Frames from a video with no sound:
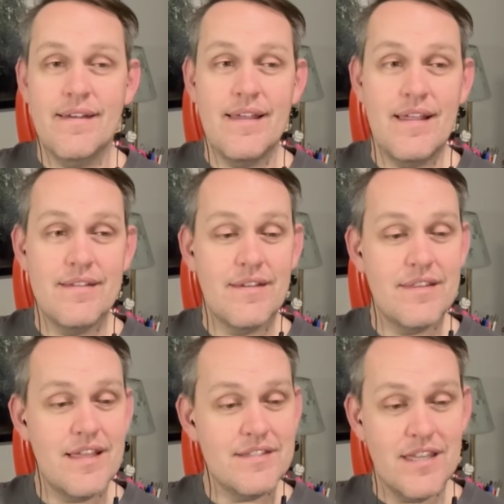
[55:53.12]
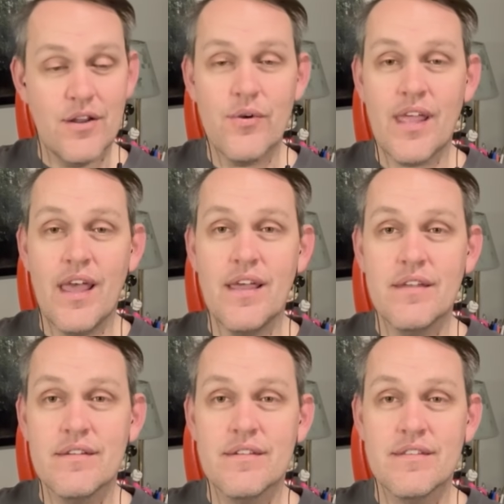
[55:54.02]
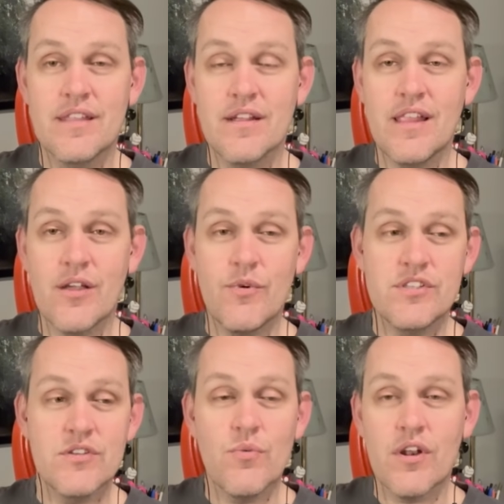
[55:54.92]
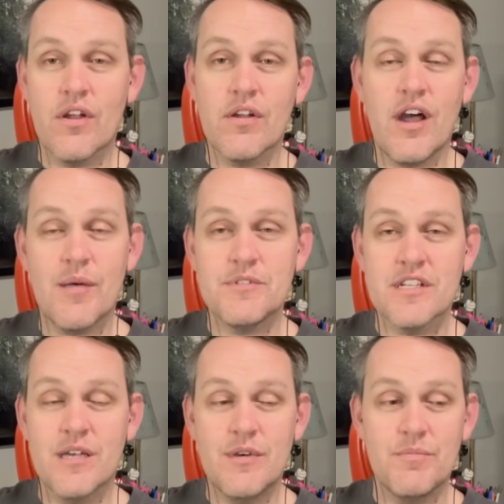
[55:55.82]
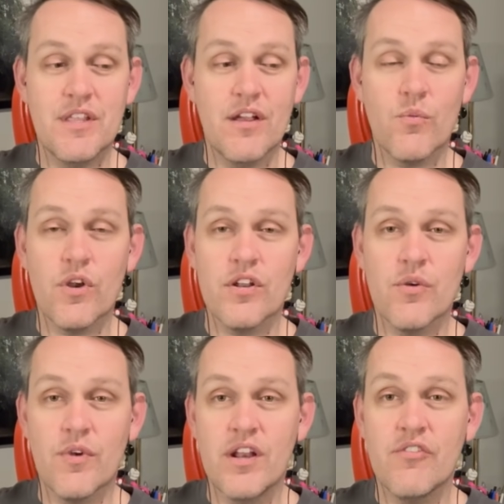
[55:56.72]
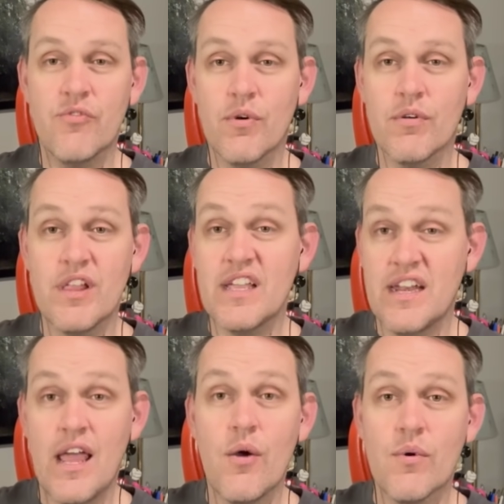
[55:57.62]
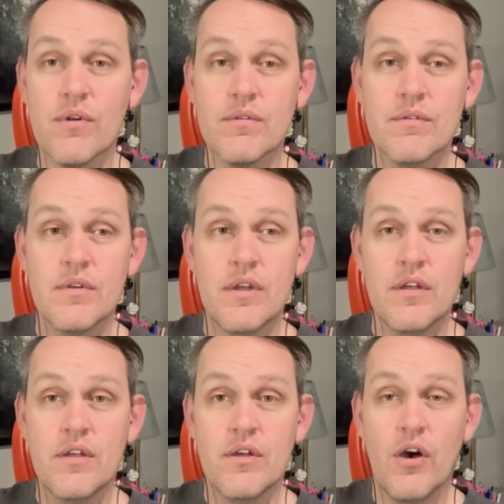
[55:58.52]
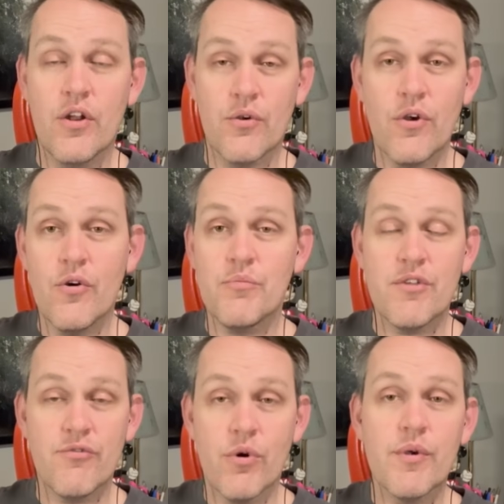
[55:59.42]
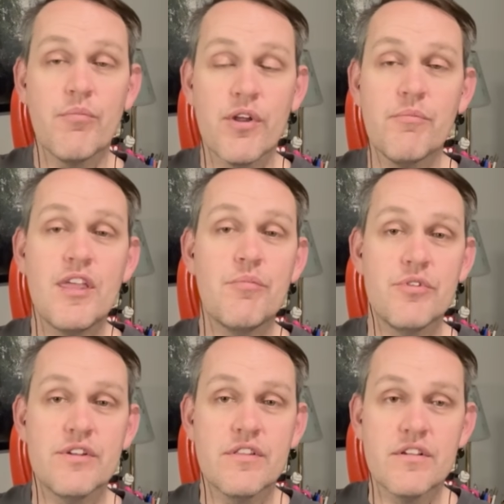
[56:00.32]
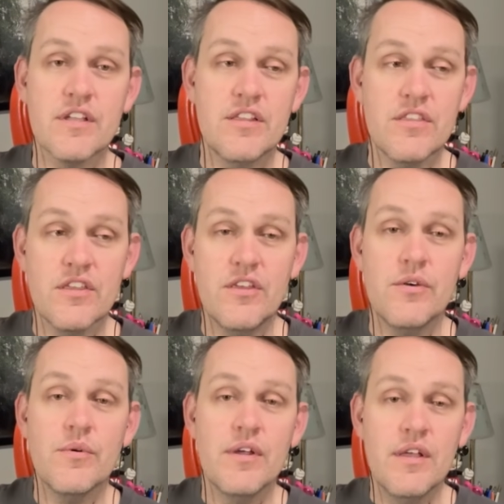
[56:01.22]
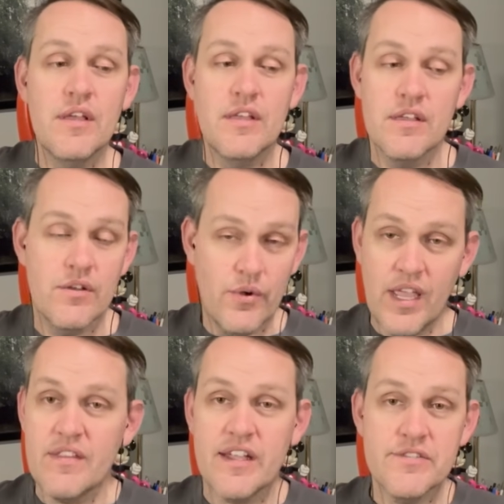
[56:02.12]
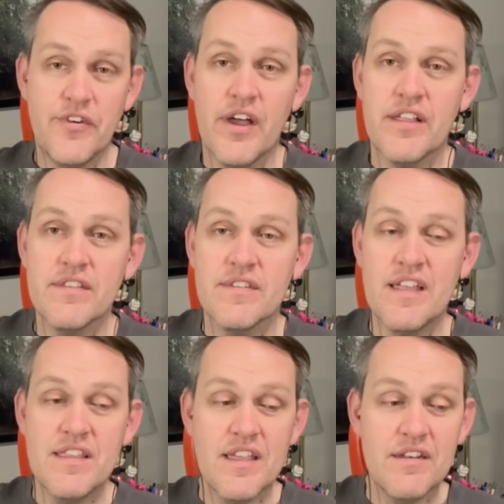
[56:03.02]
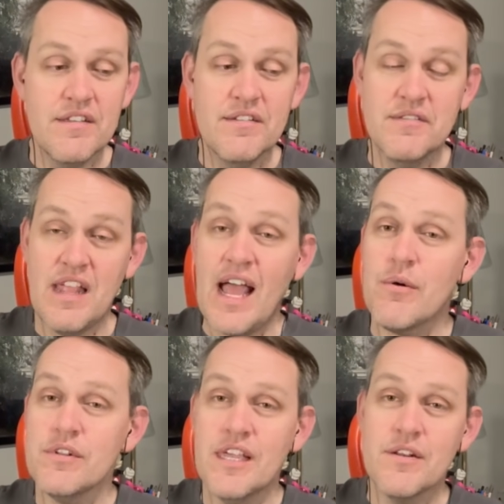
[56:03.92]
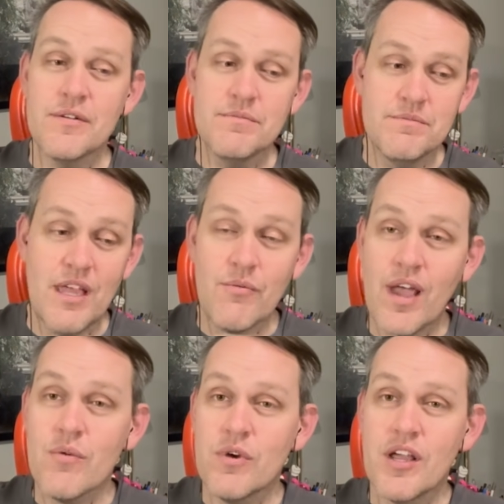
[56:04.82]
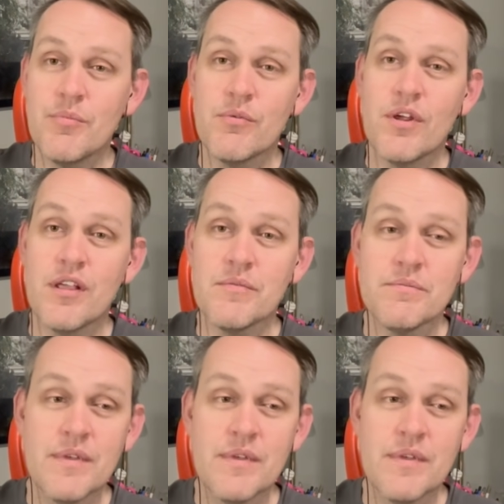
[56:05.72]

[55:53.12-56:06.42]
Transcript: and they said okay they're like we still want our ops to come up there and we're going to run it for like an hour on our own before we bring people into the in the queue okay that's fine they did an hour later that ride went up and running